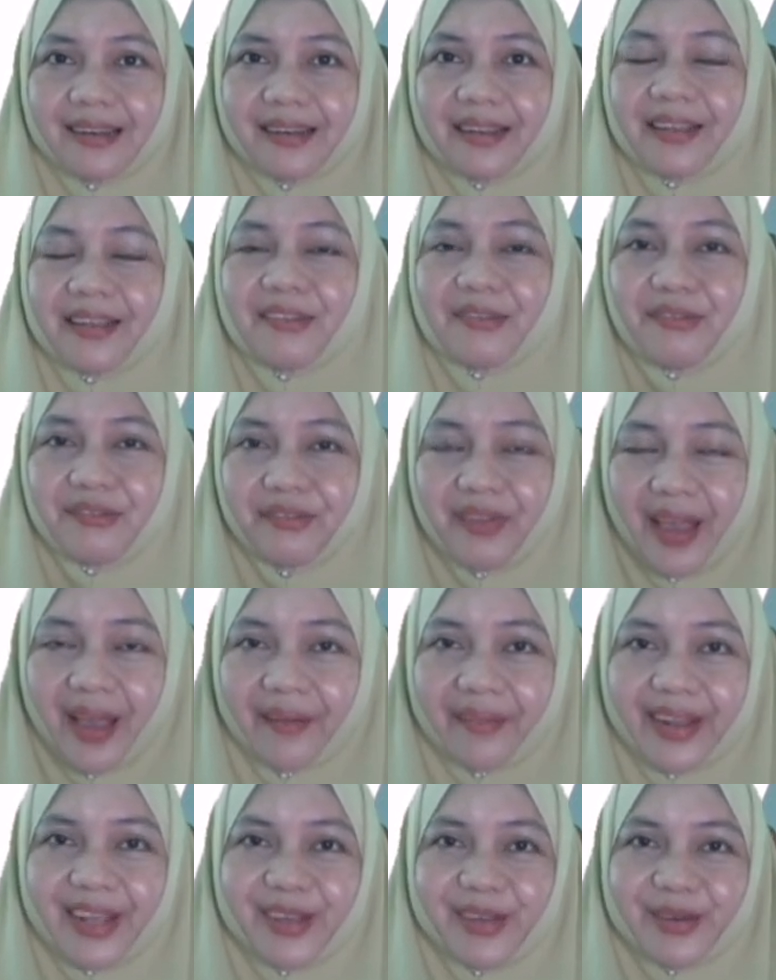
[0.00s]

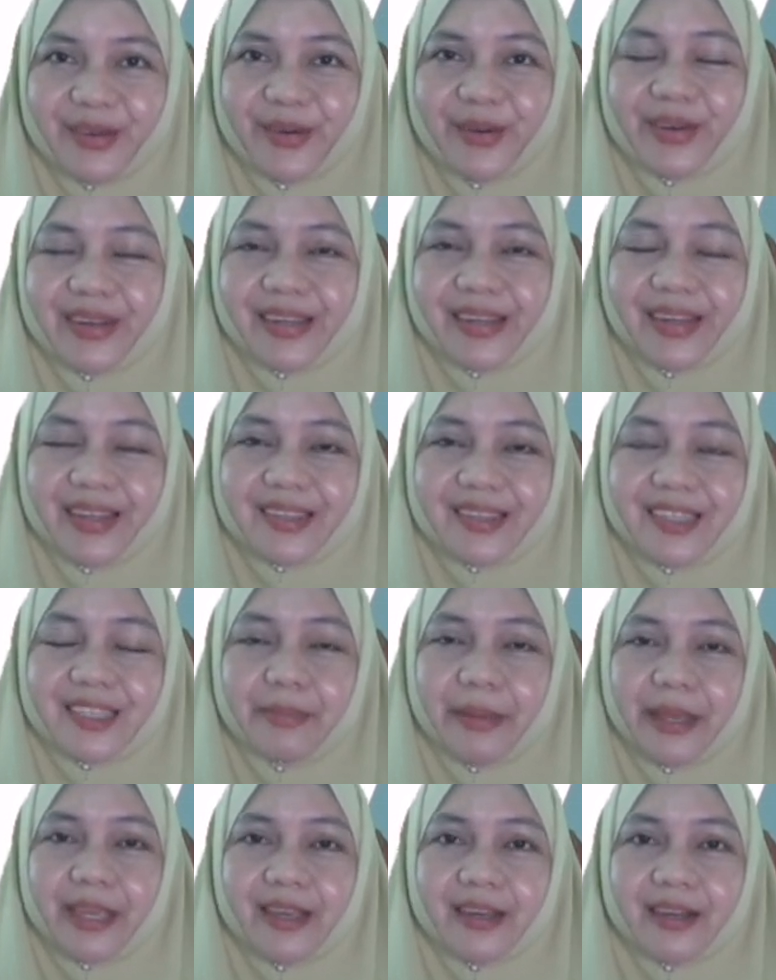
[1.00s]
Very good. This is
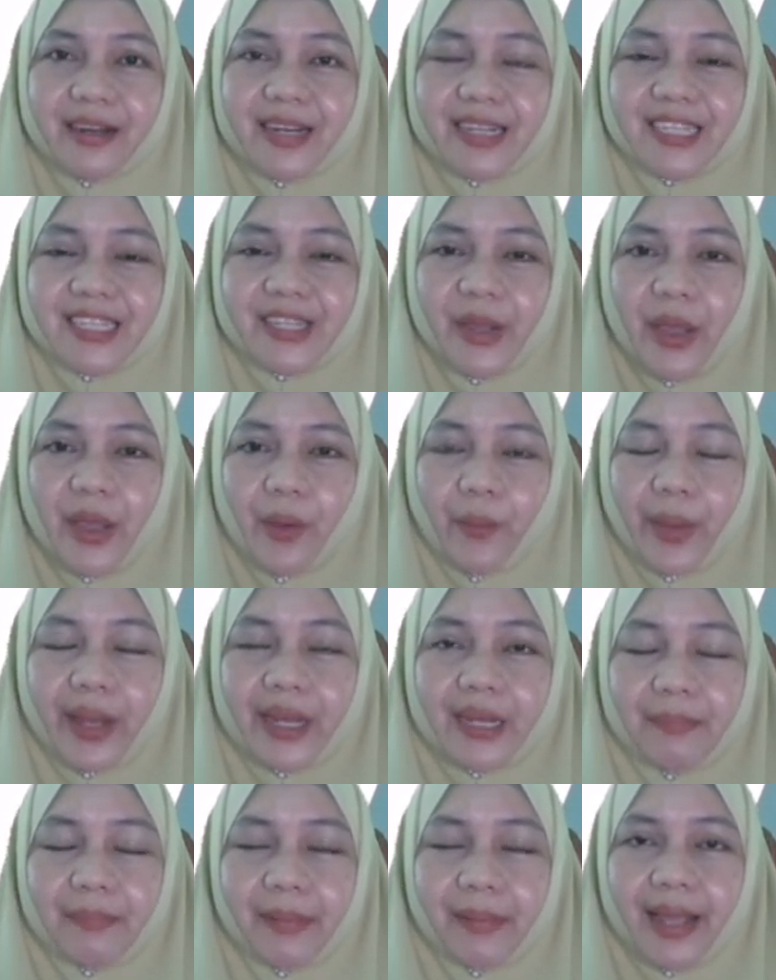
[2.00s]
because when the
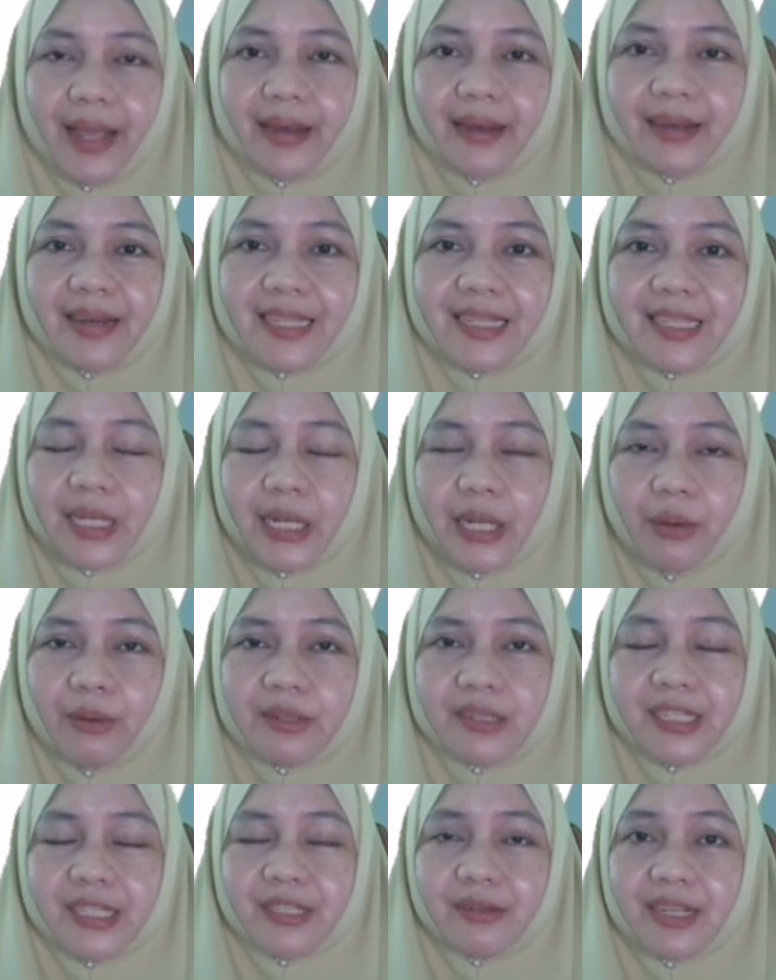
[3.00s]
planet is
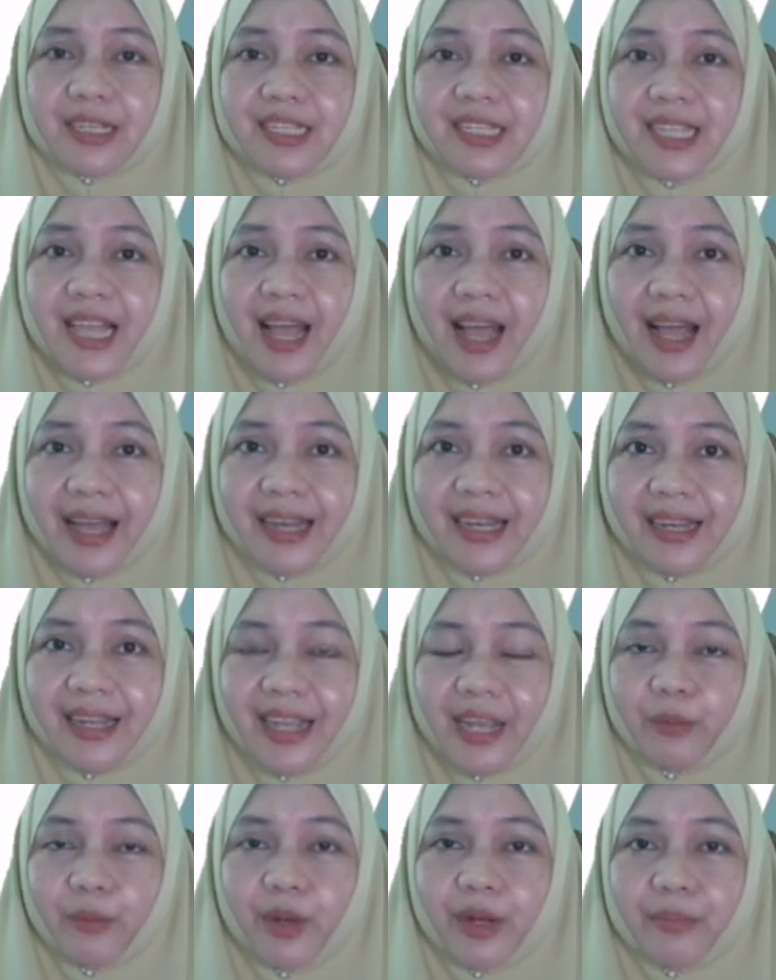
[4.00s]
closer to the sun, it
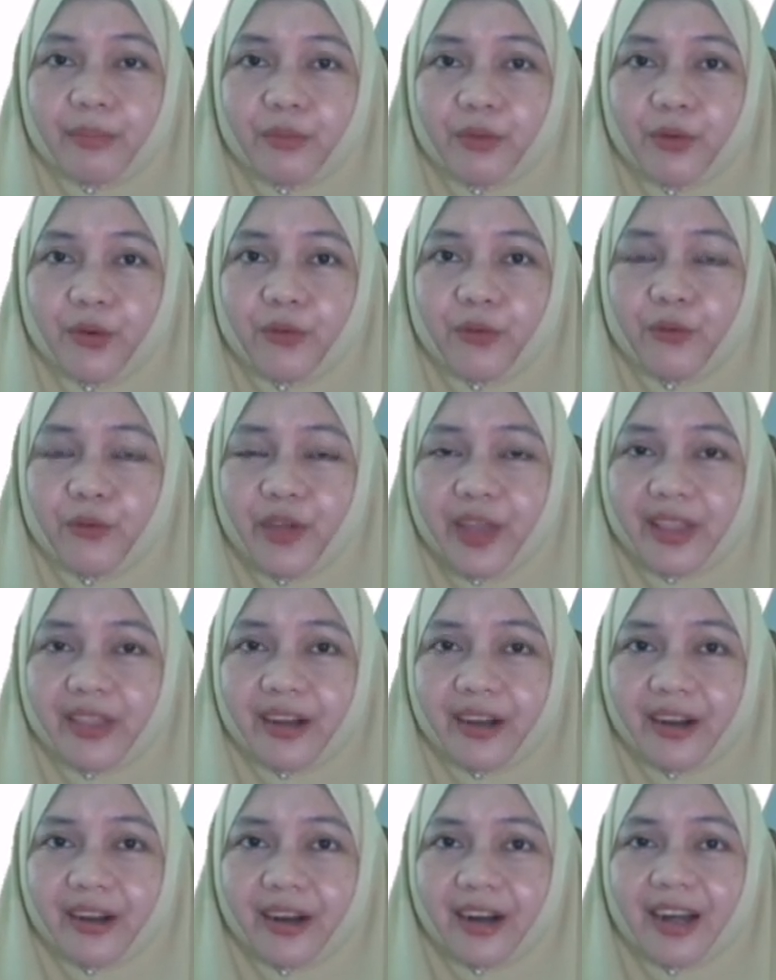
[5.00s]
will move with
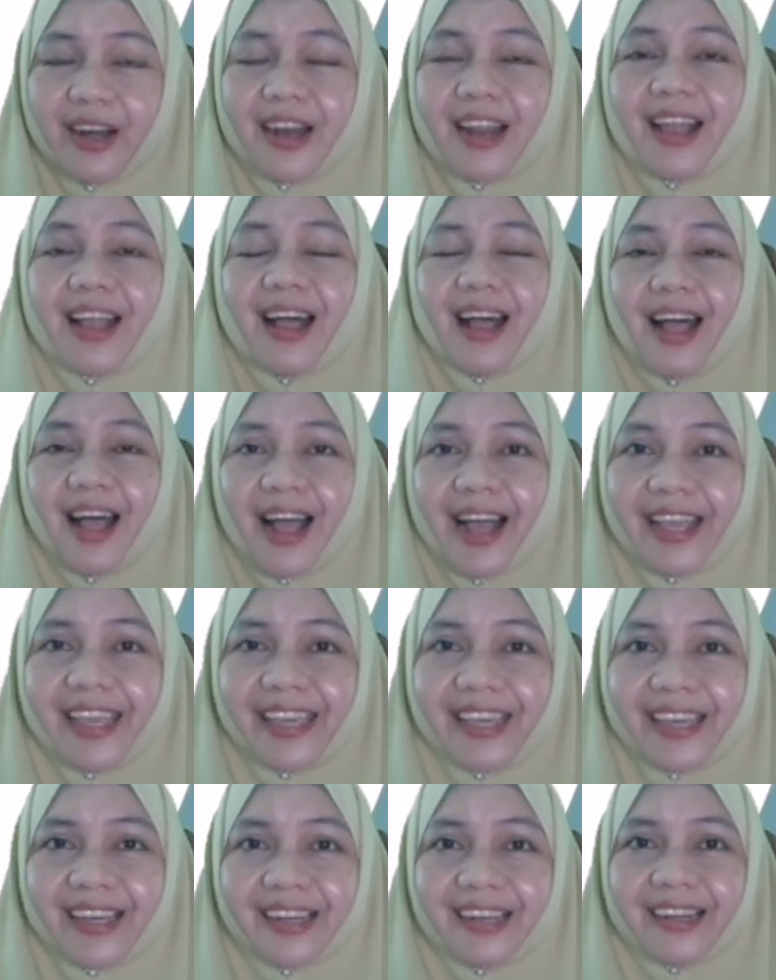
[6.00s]
a
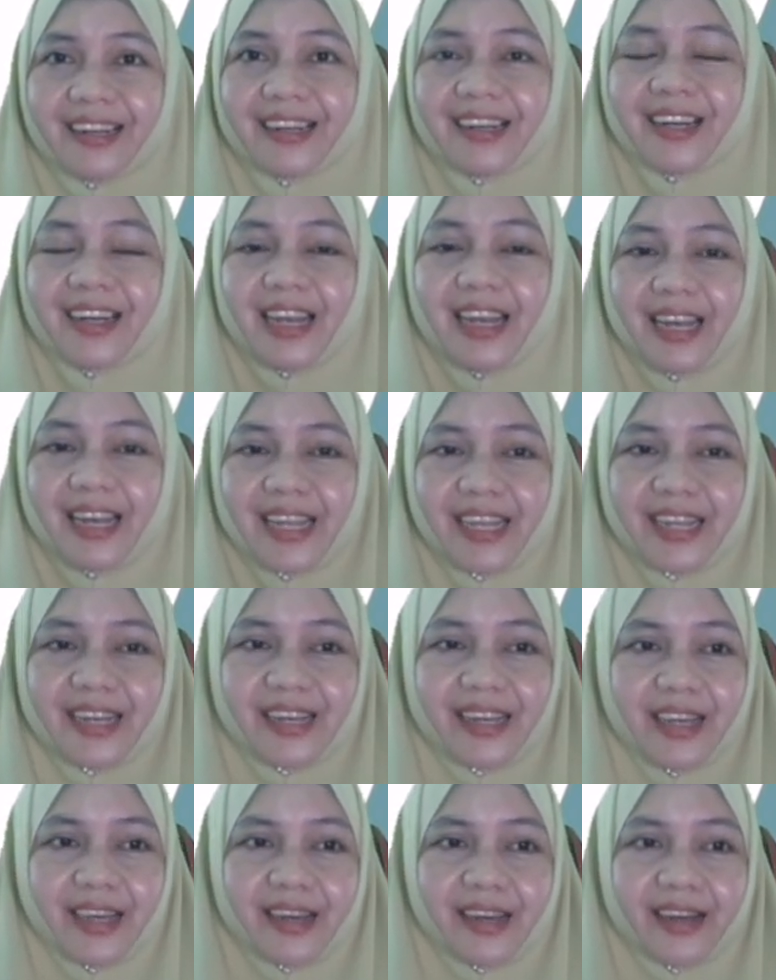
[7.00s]
higher
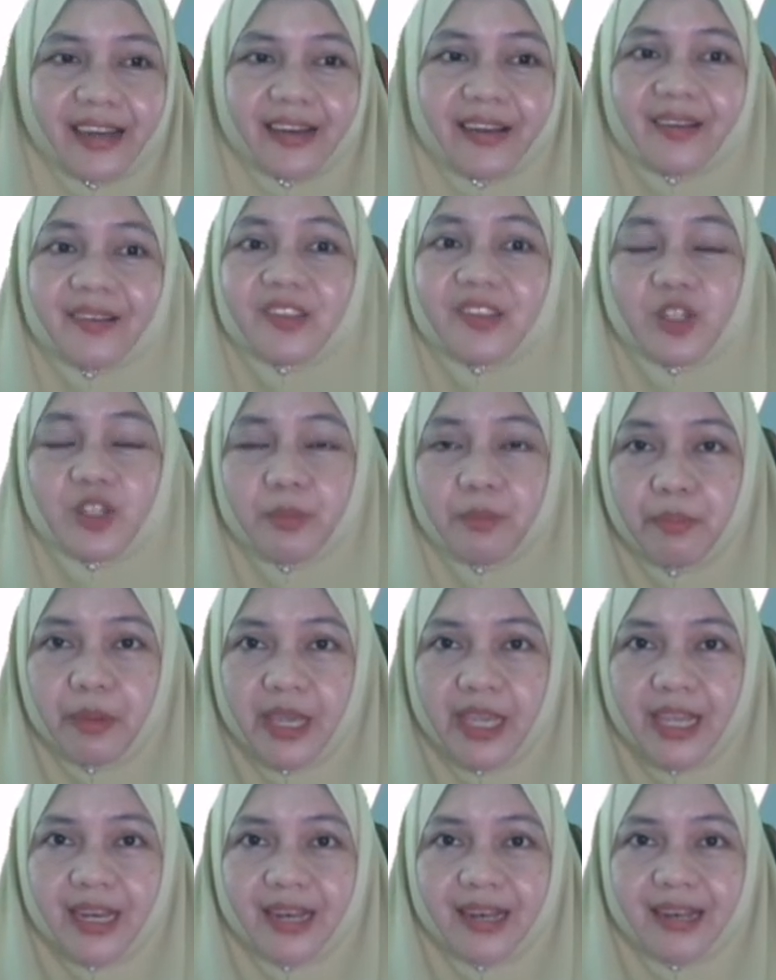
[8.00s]
linear speed.